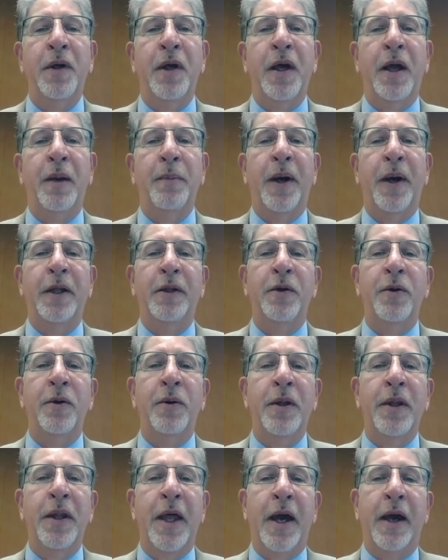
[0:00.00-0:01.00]
and by
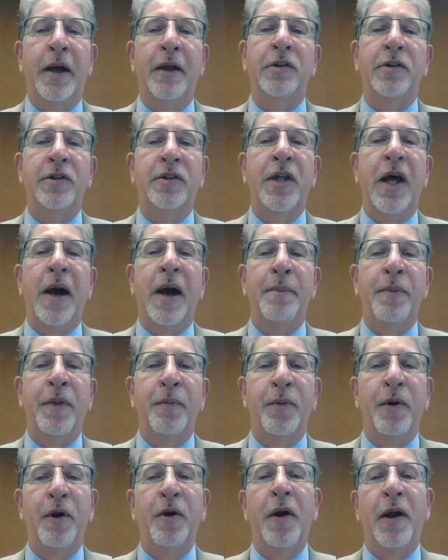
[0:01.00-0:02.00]
doing that, stop the
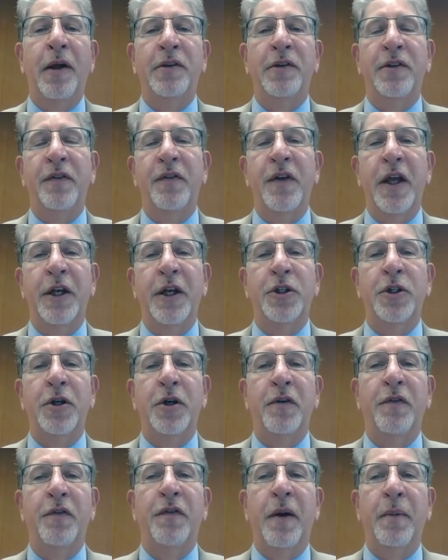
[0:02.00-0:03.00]
progressive nature
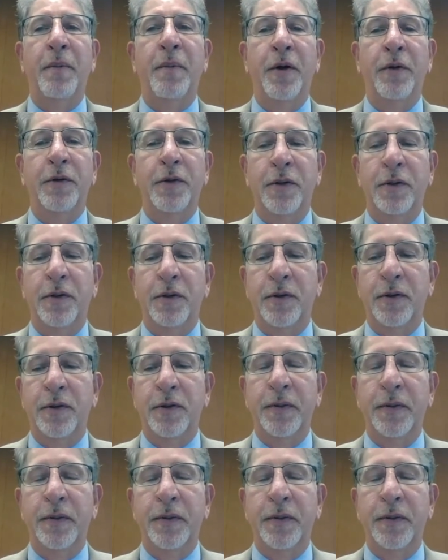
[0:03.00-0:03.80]
of fibrosis.